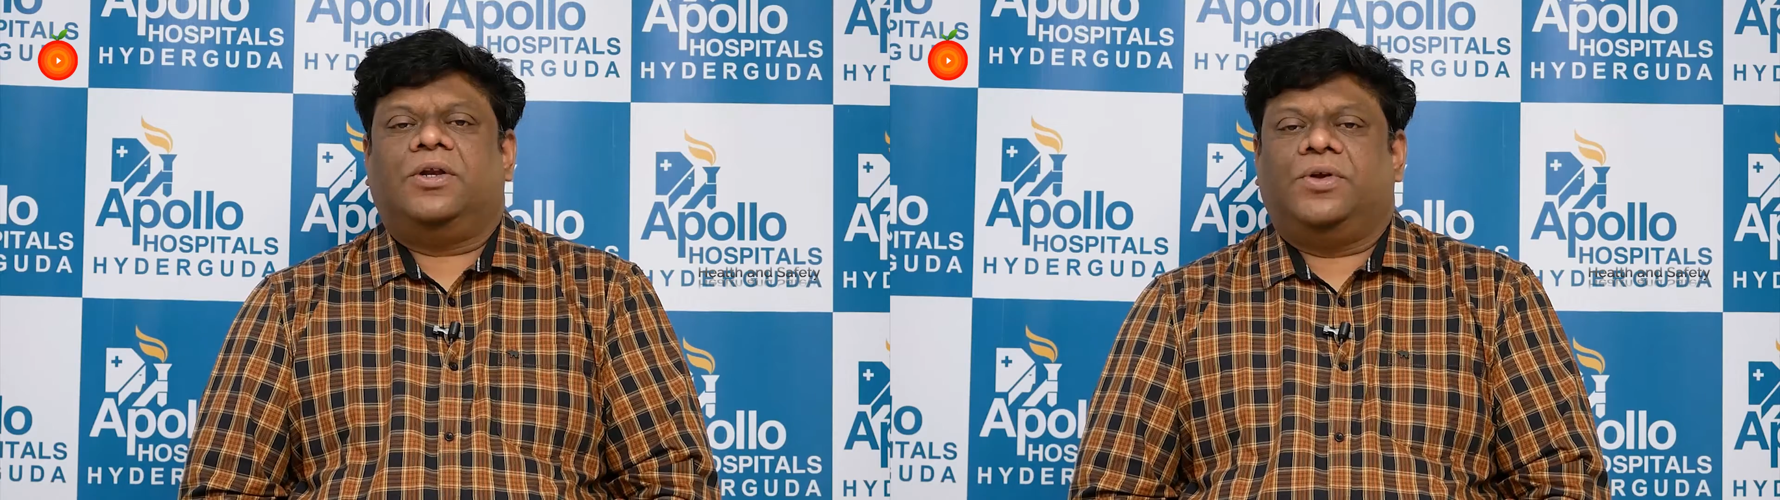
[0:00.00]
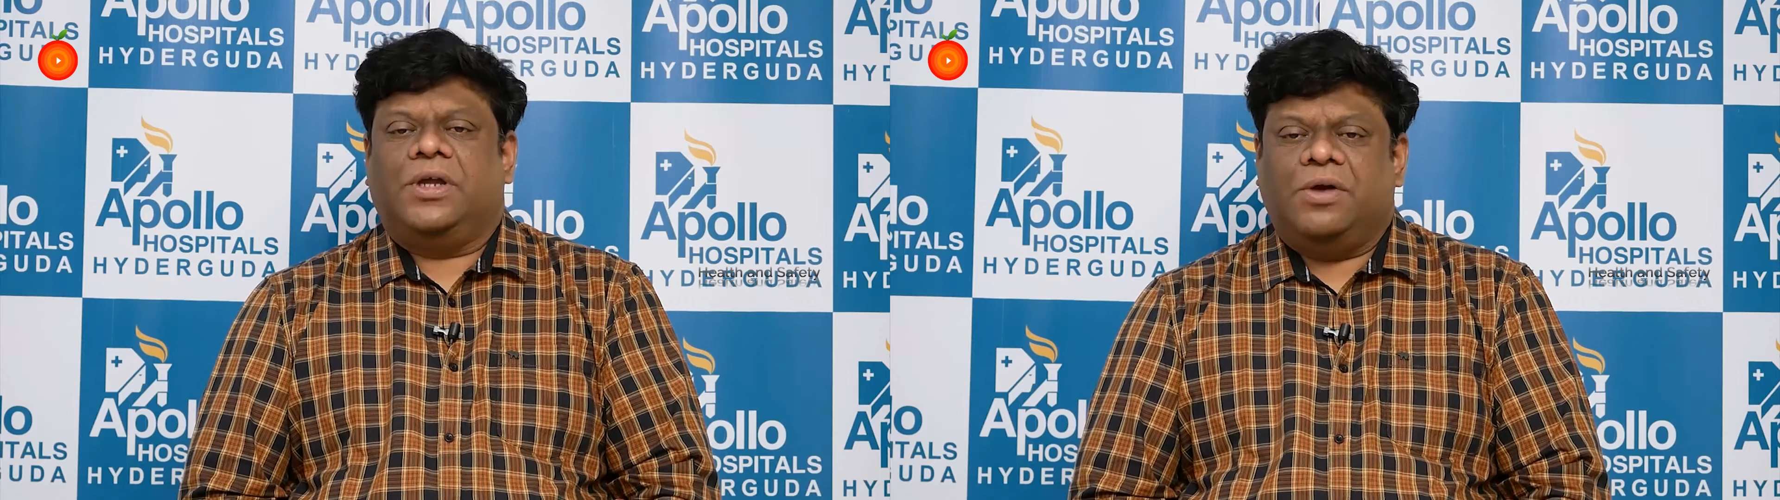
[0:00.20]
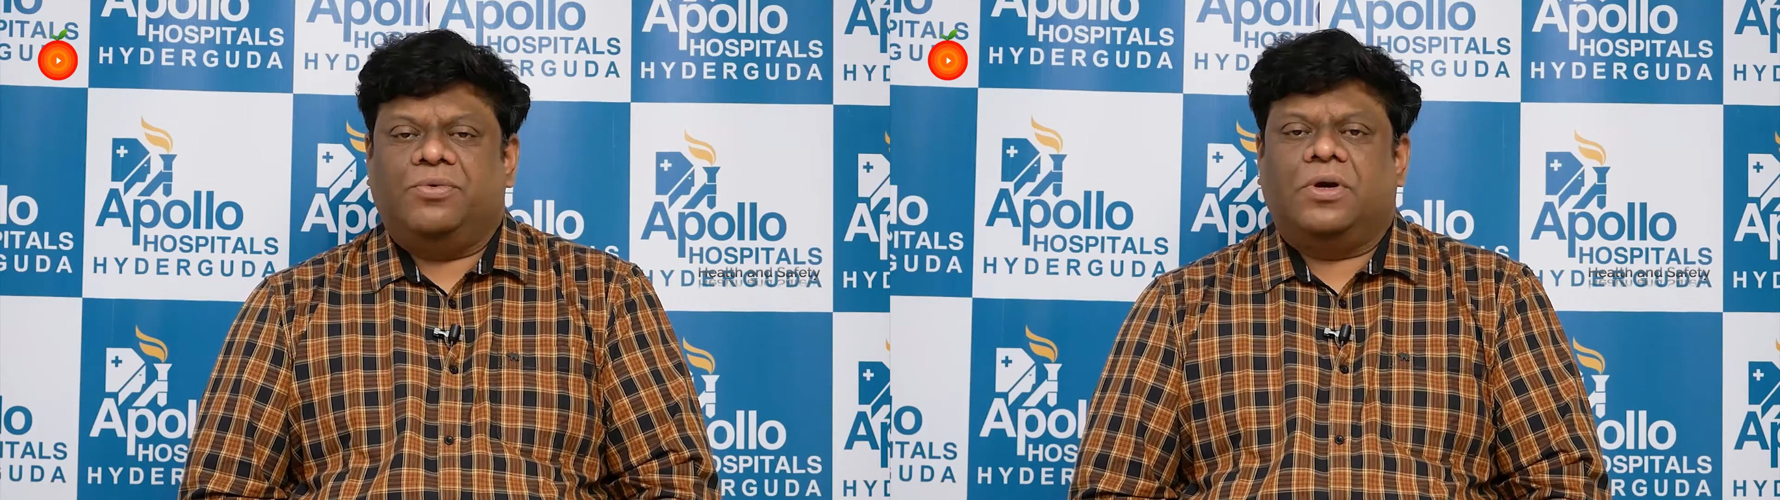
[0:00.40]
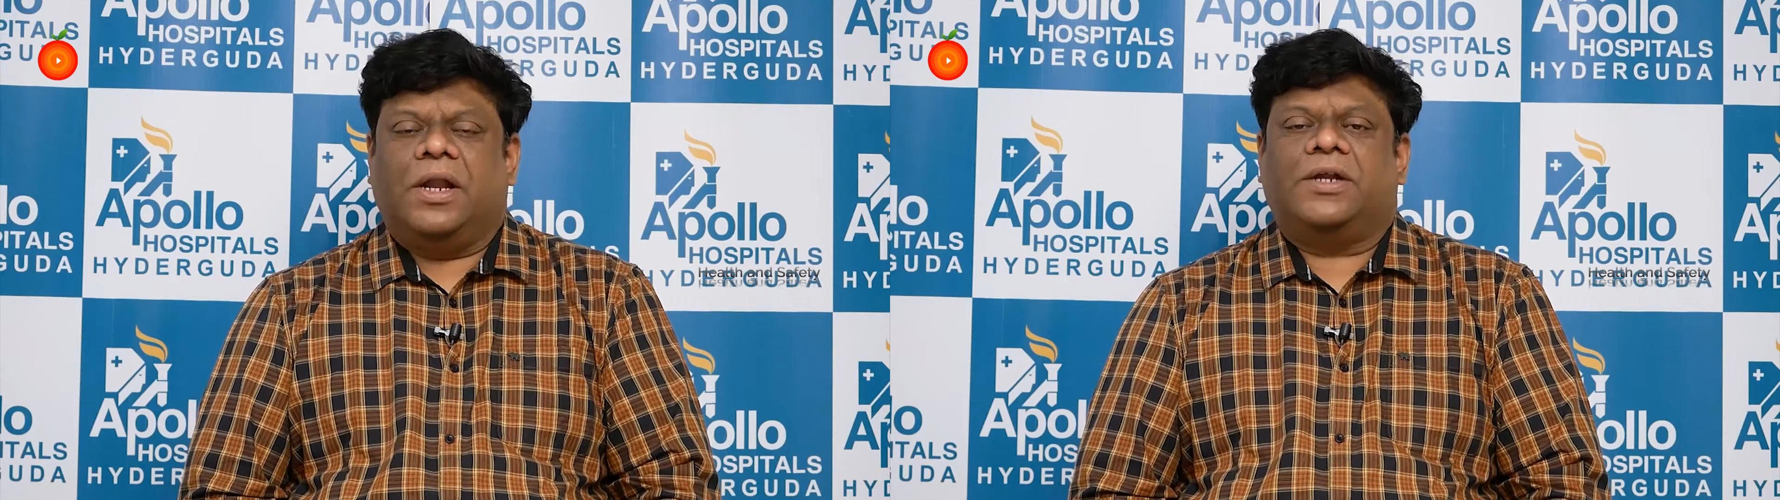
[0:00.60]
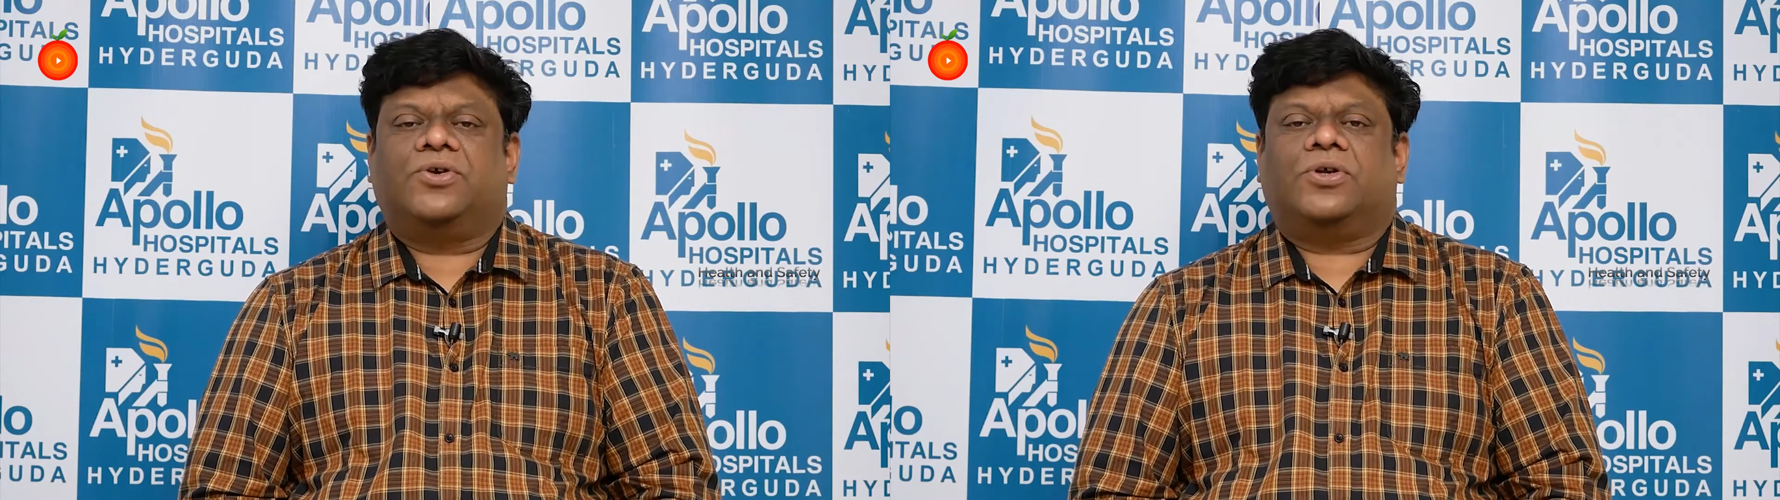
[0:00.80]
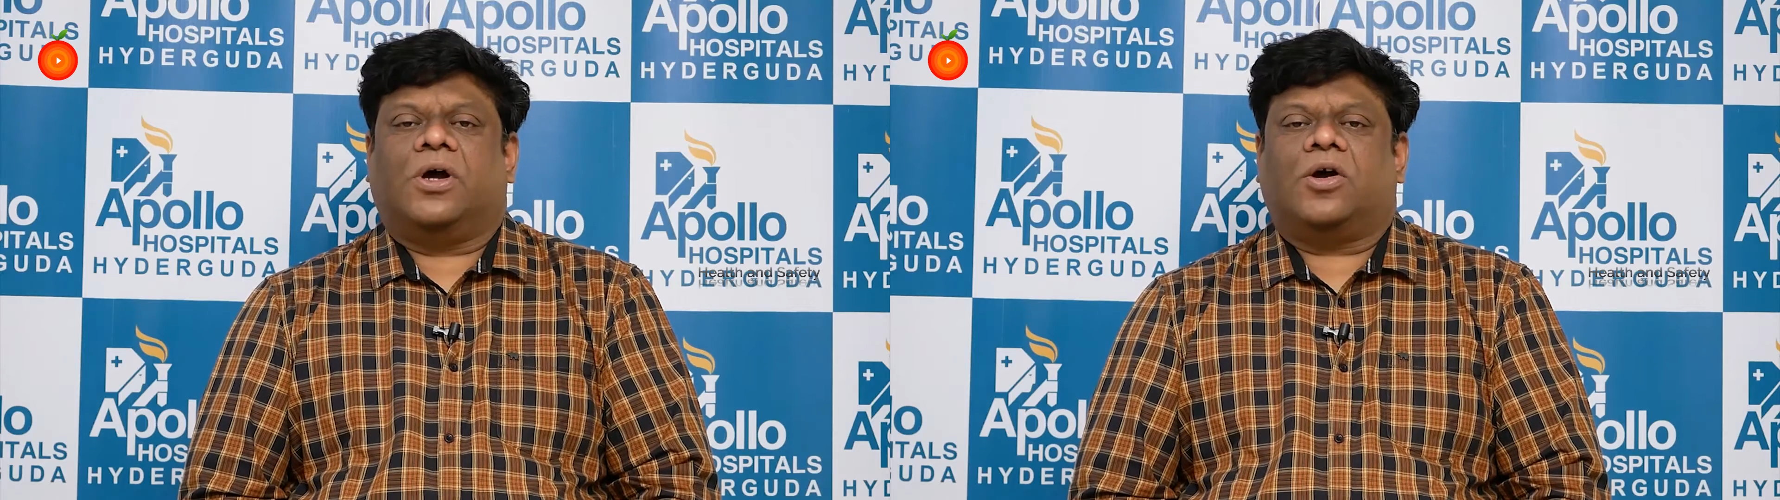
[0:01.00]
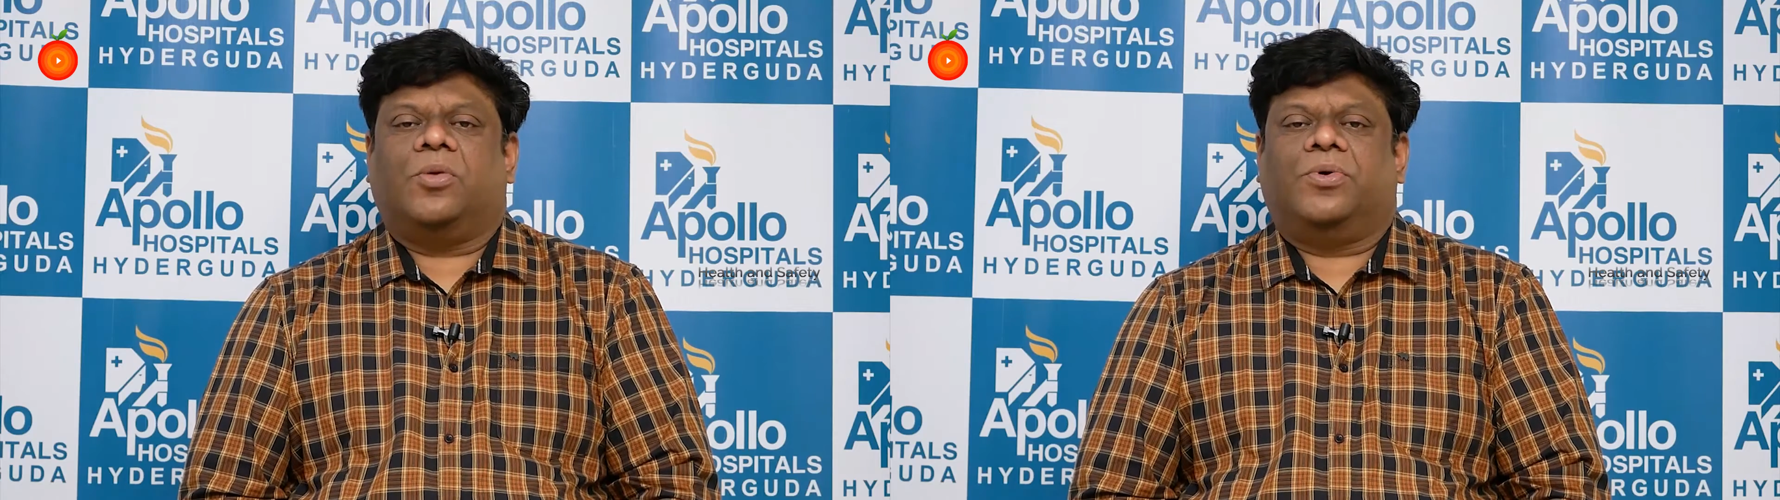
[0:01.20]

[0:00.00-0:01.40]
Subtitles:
Today I would like to talk